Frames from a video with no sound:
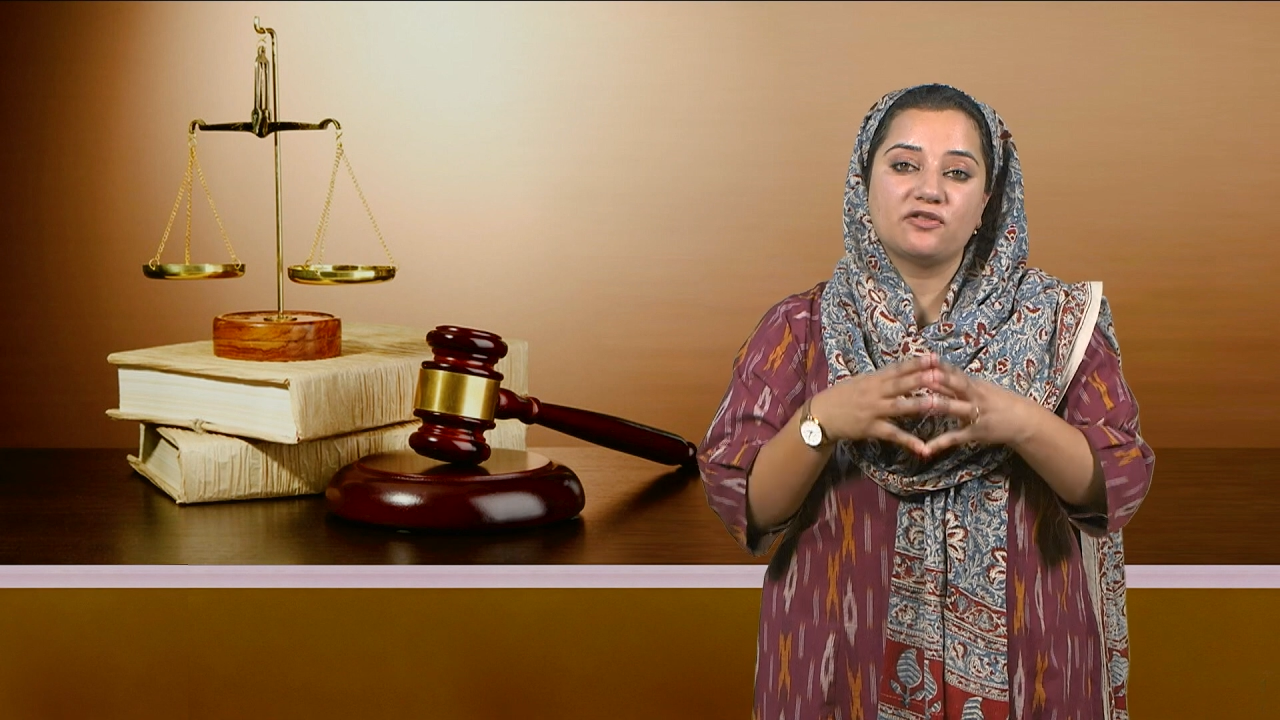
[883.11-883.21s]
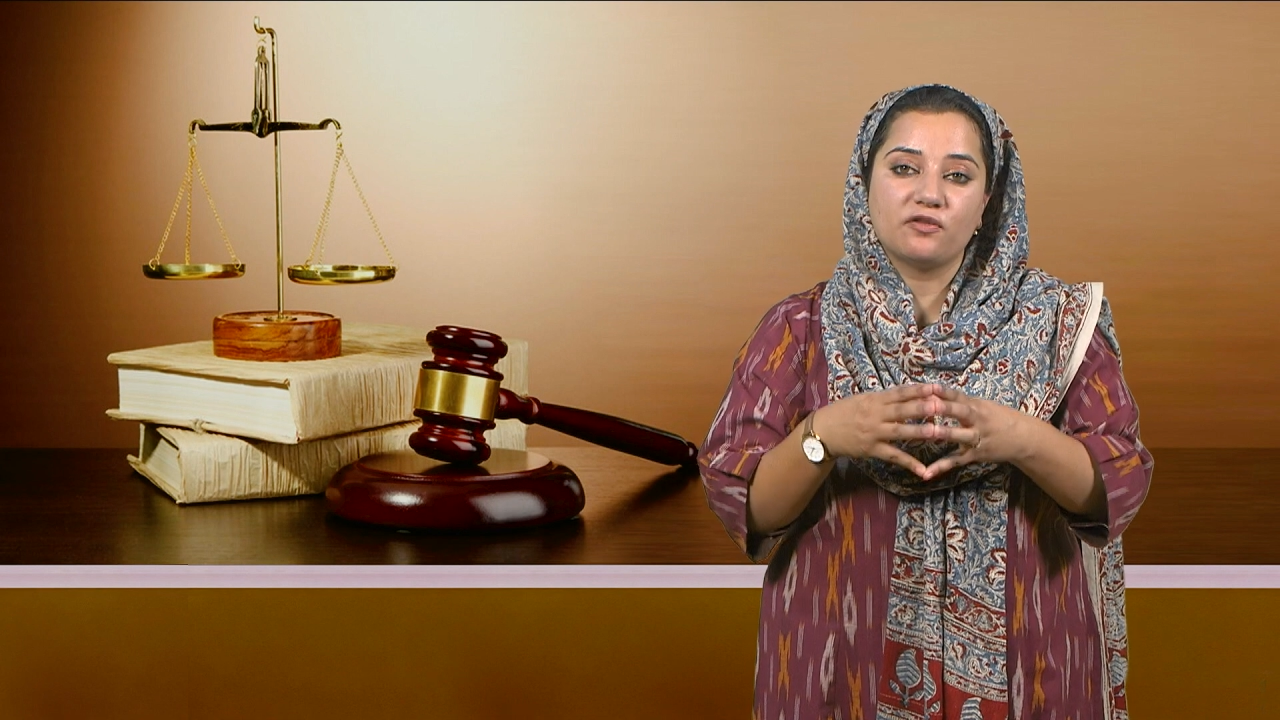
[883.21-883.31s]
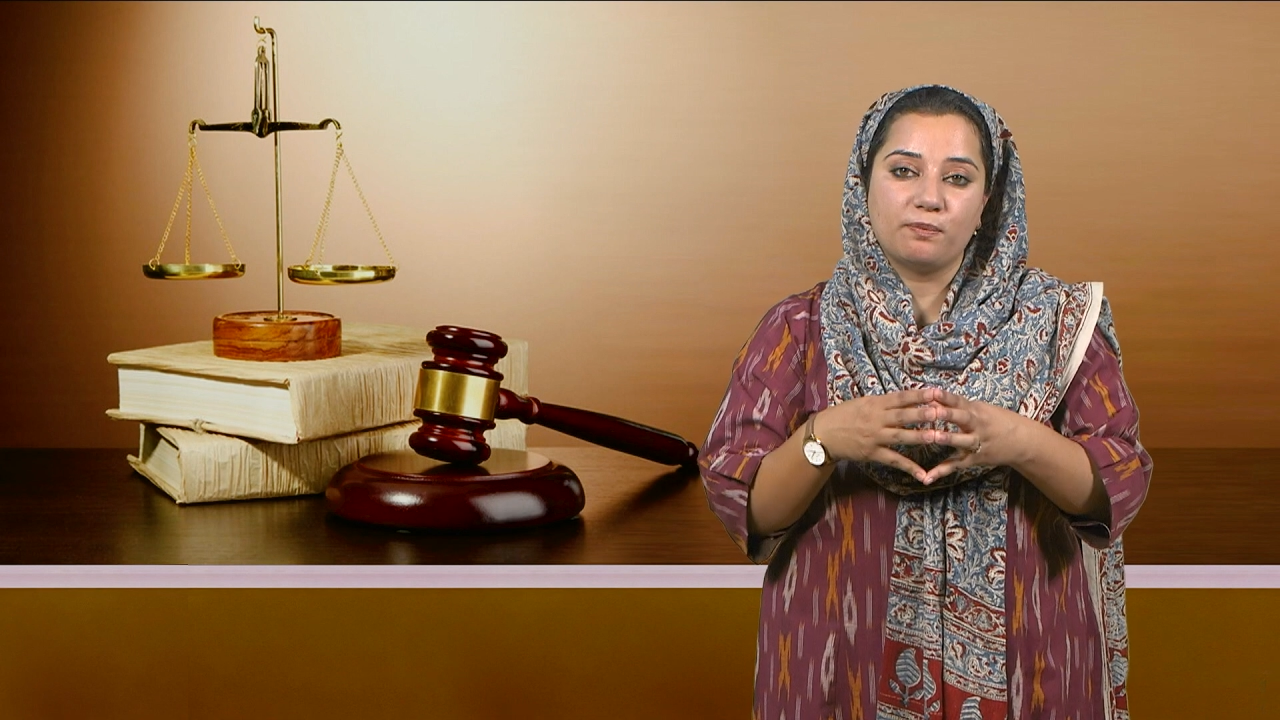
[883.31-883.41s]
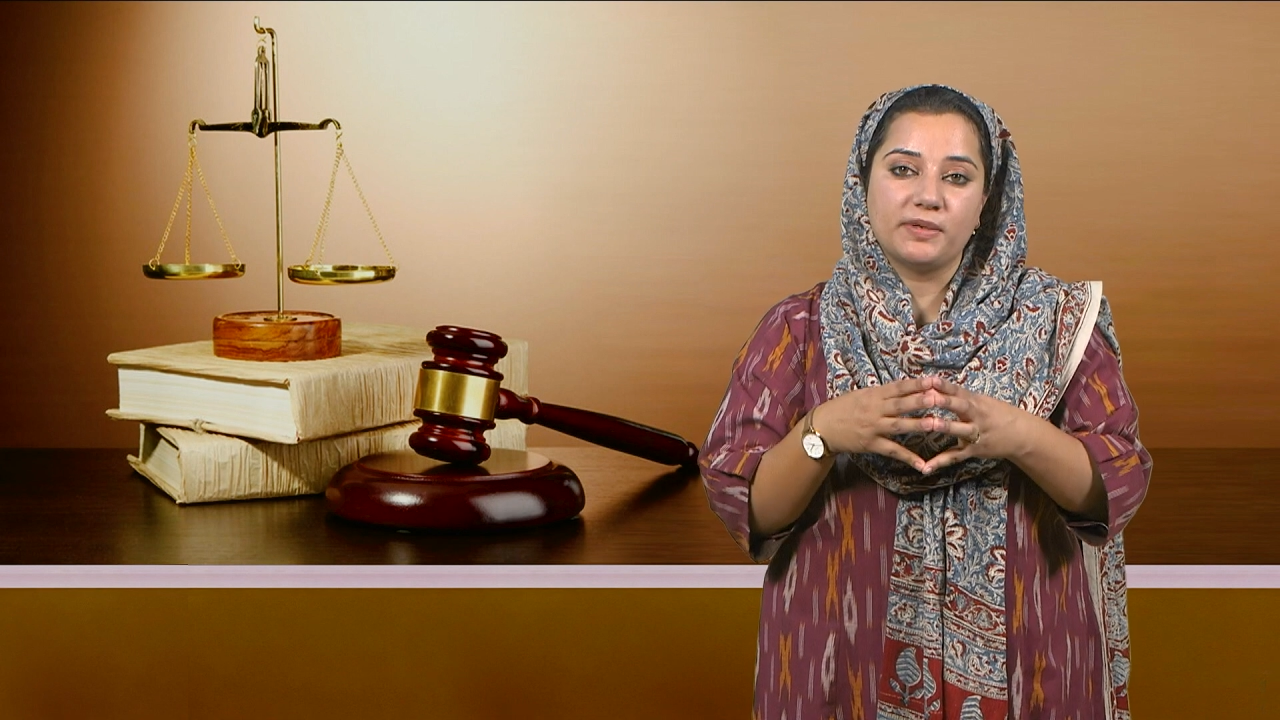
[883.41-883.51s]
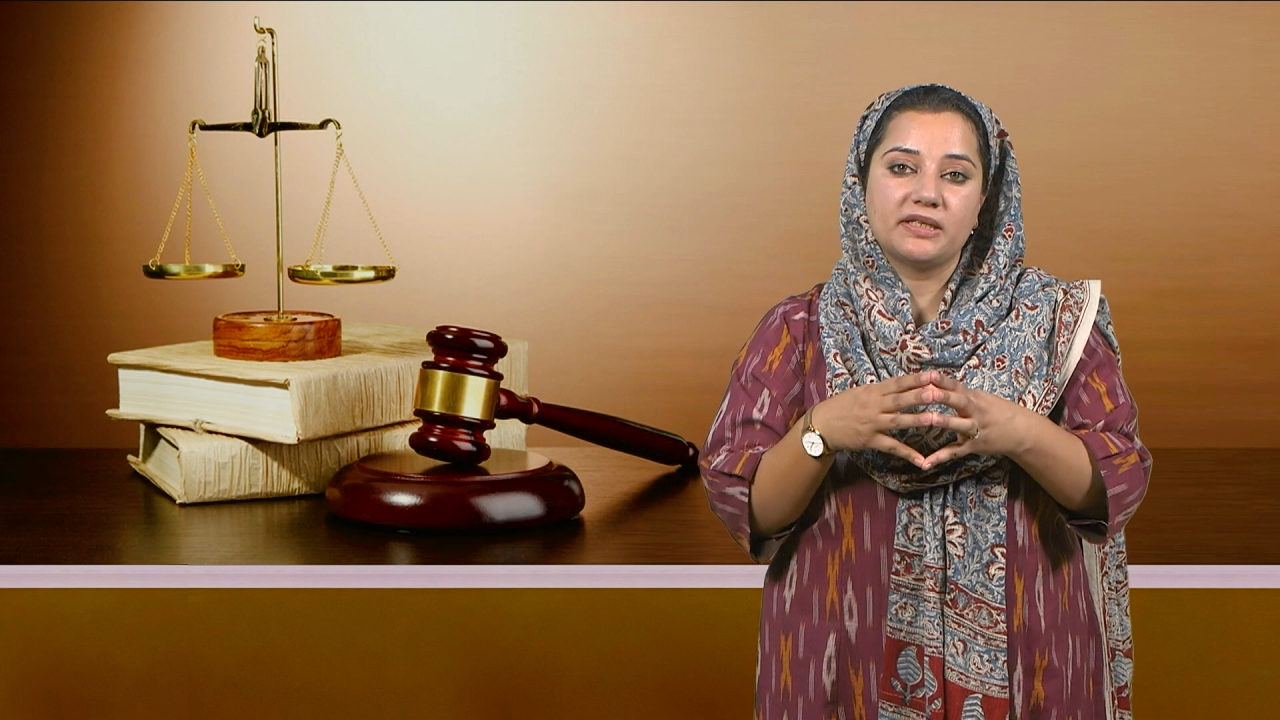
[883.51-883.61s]
of
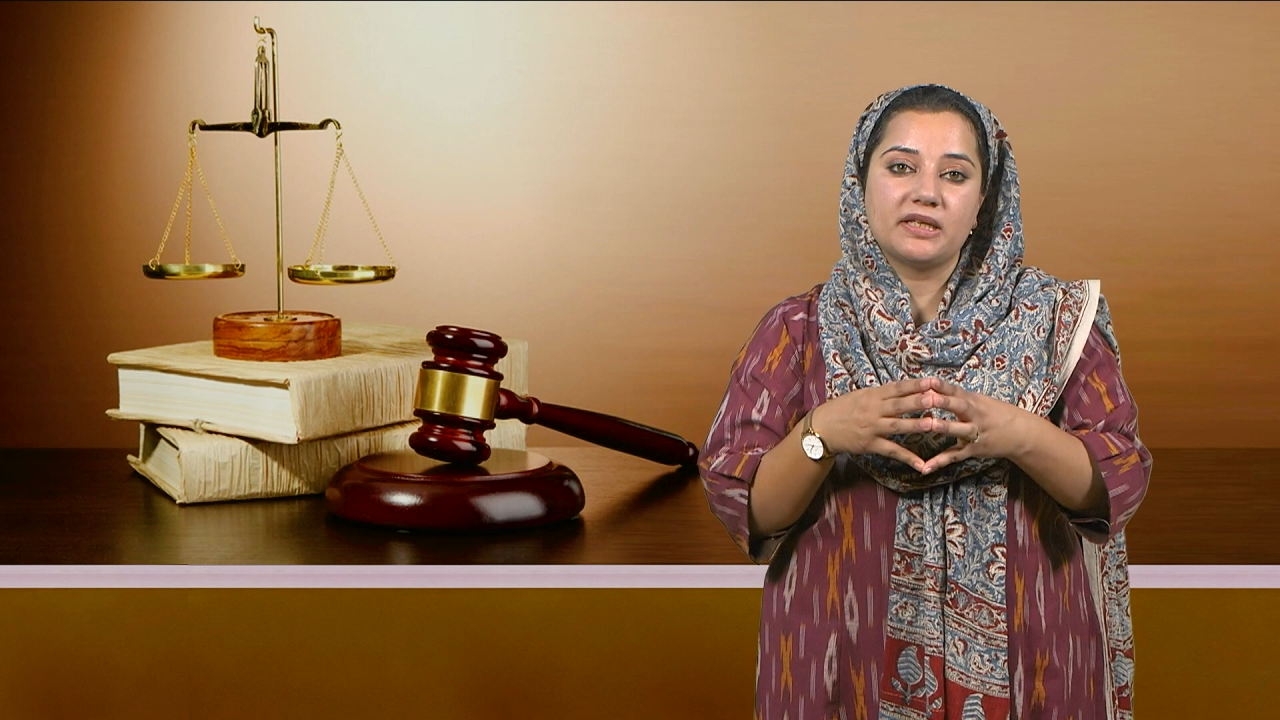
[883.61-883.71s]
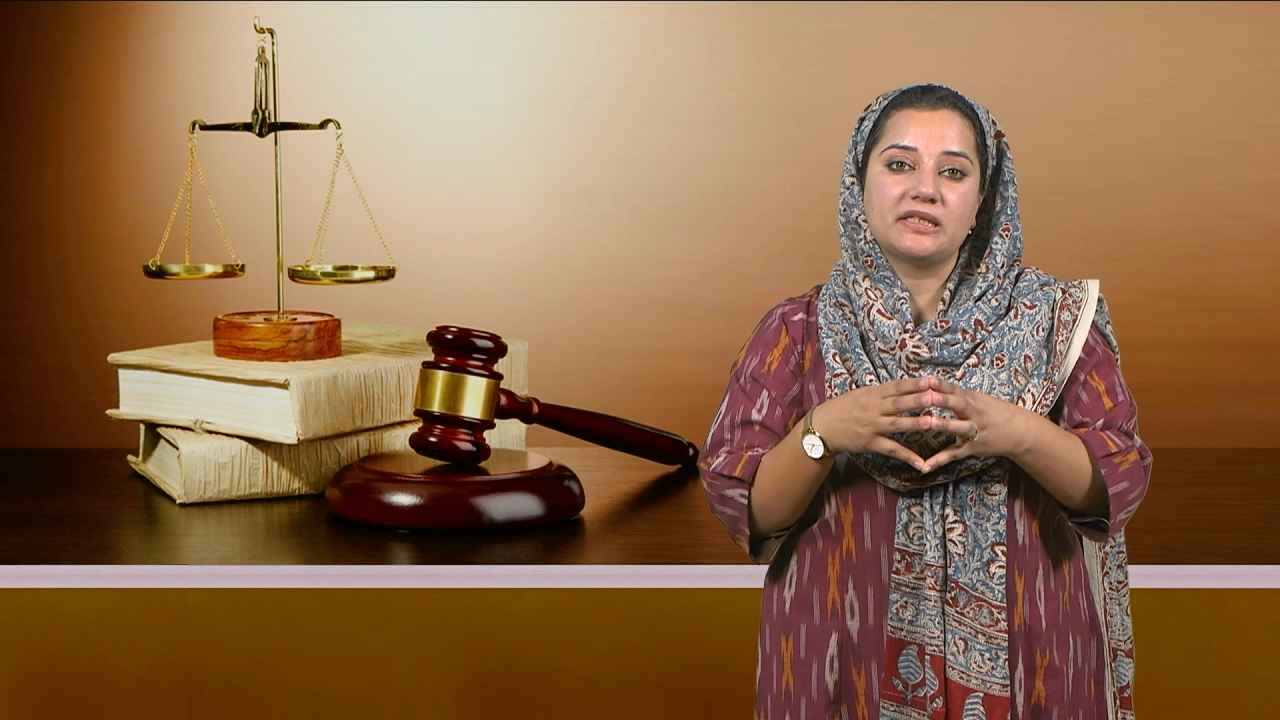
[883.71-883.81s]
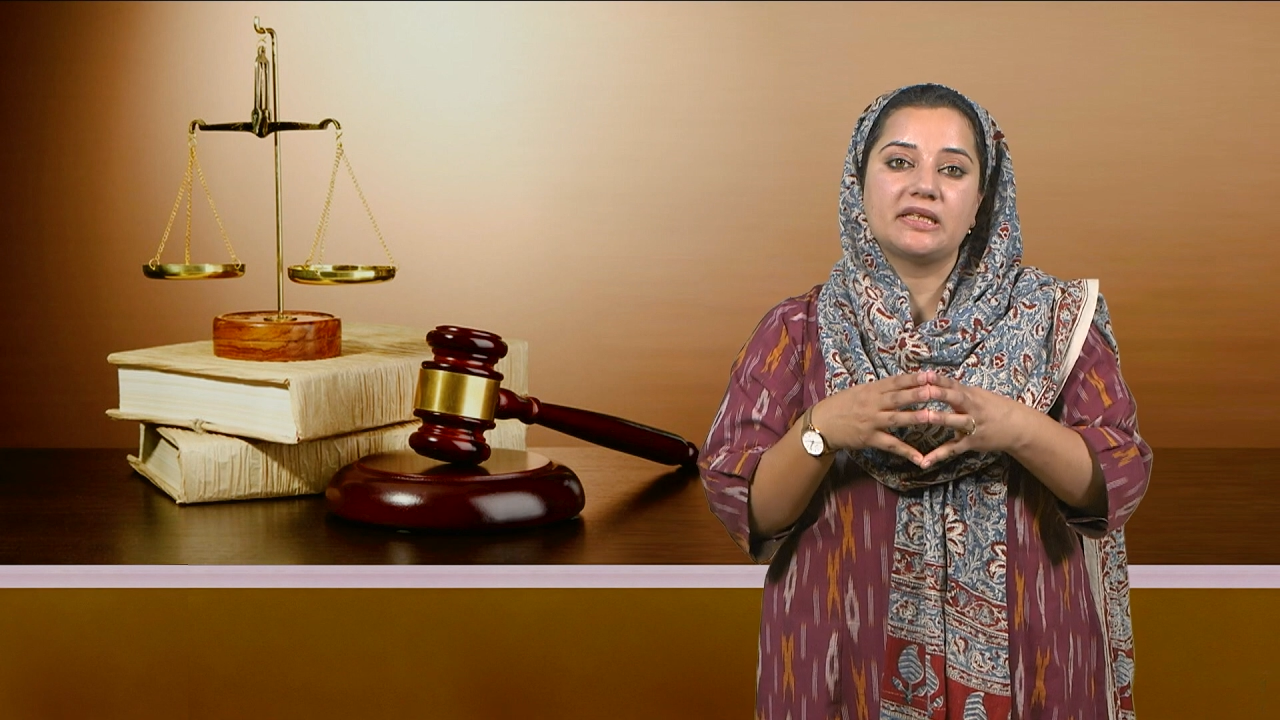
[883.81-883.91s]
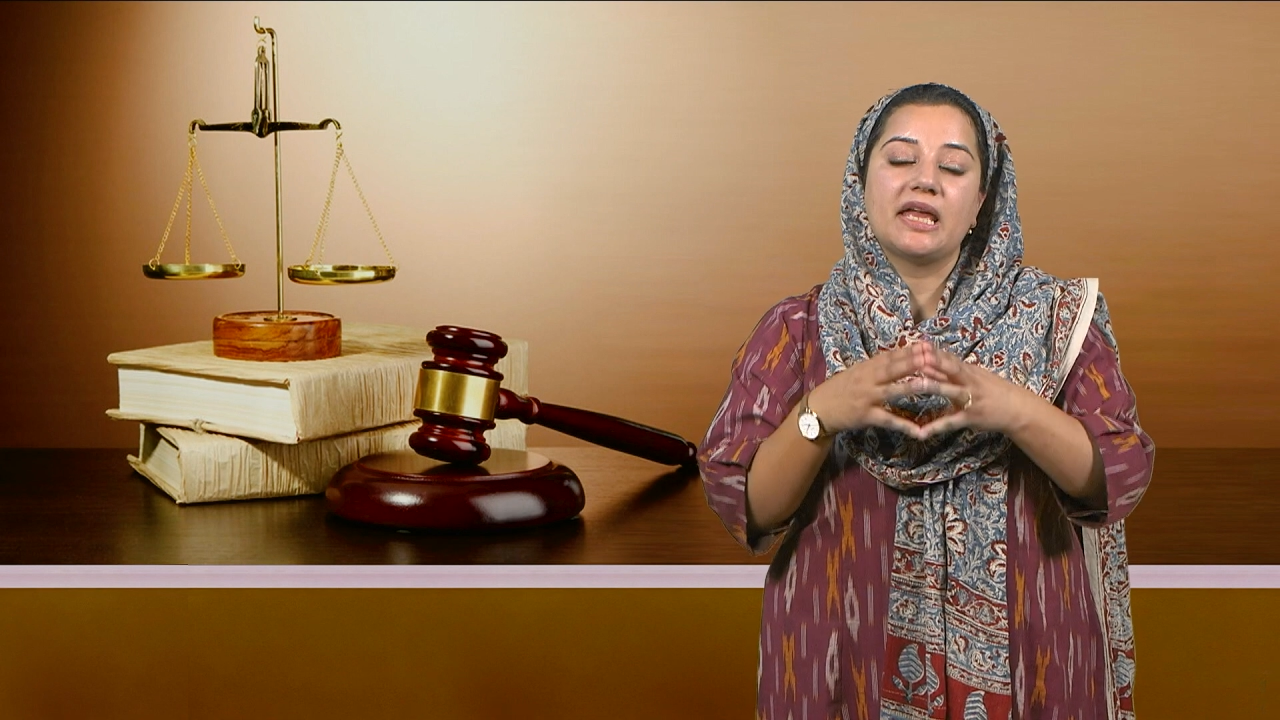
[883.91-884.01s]
business